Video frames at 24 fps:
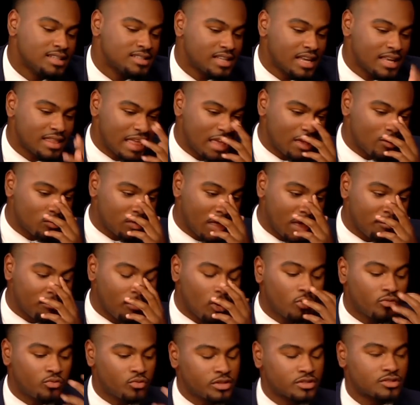let's say they, they
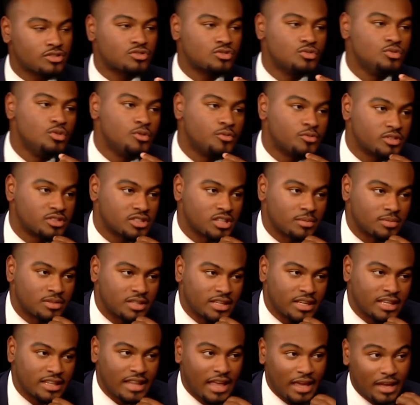both went to school for
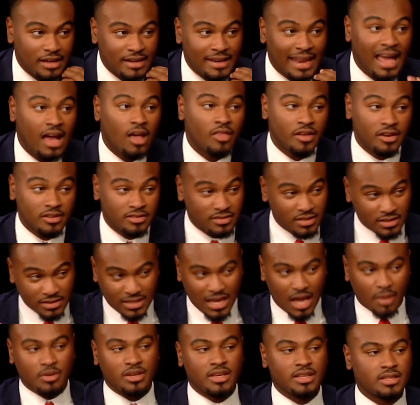something and they now they're, it's
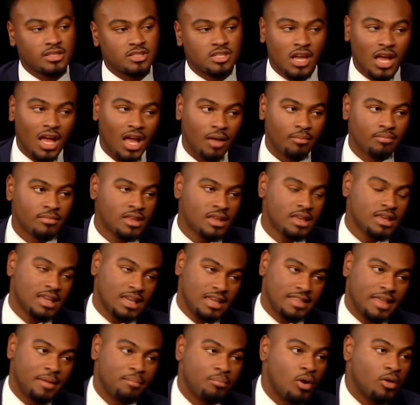time to get the job,
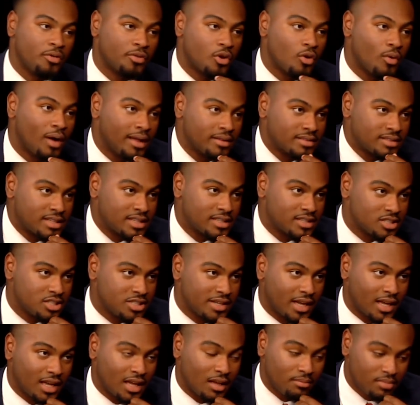and they both go out to get the
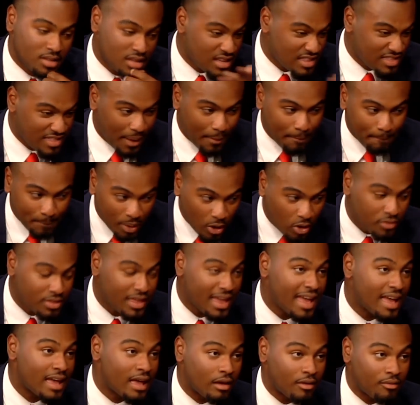job. They both
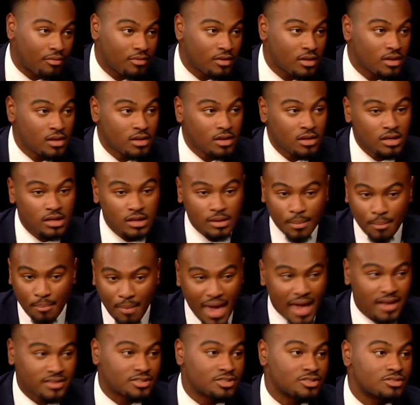have
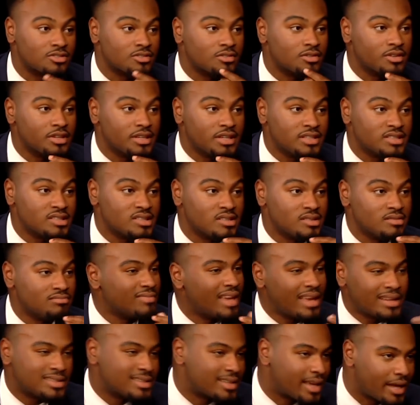master's degrees in
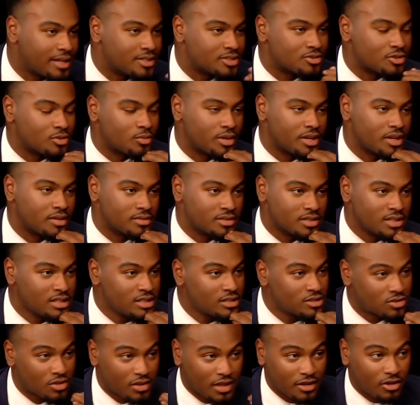education or whatever.
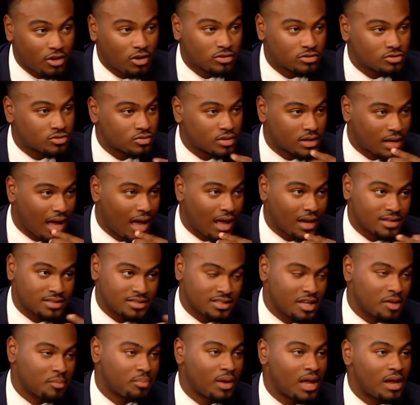So they go to a
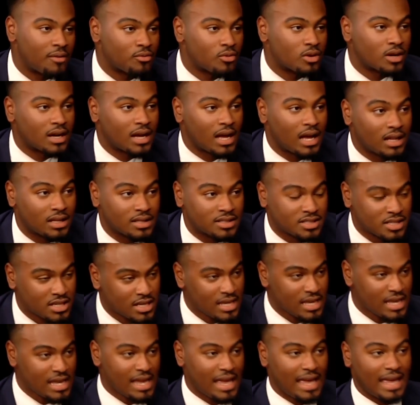college and they apply for a college,
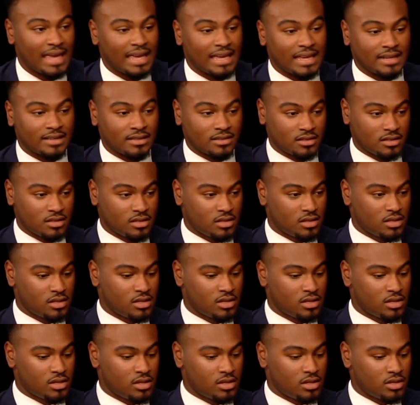and
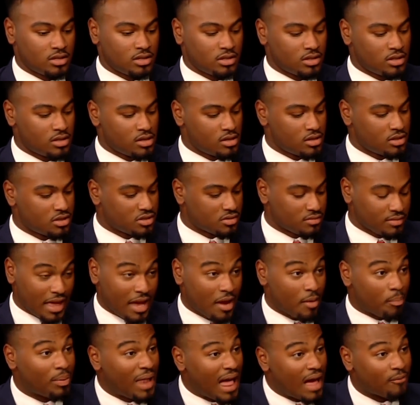
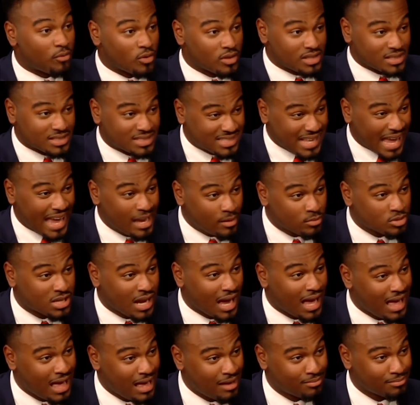they apply for the same
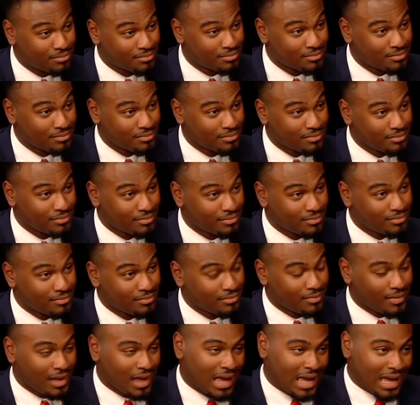job. Right.
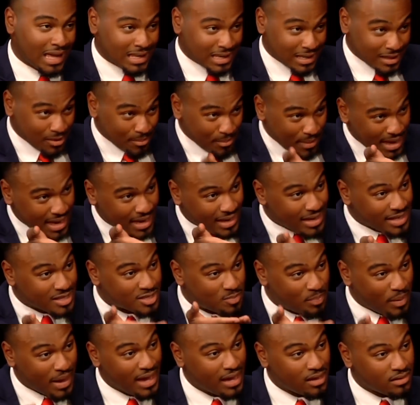And then the man
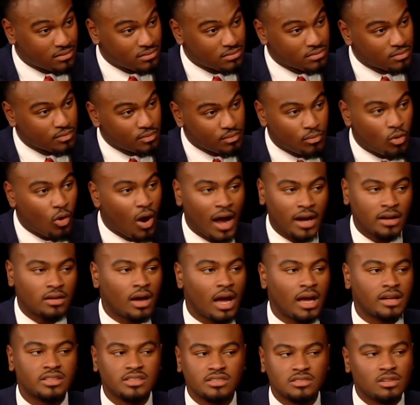gets paid more. I
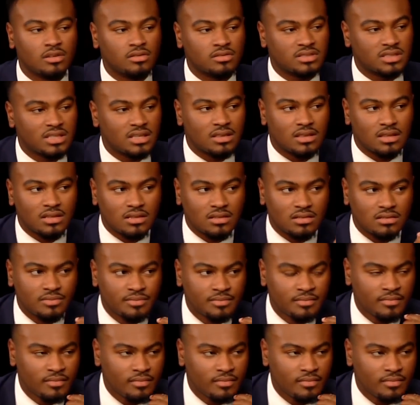don't. I just don't see the.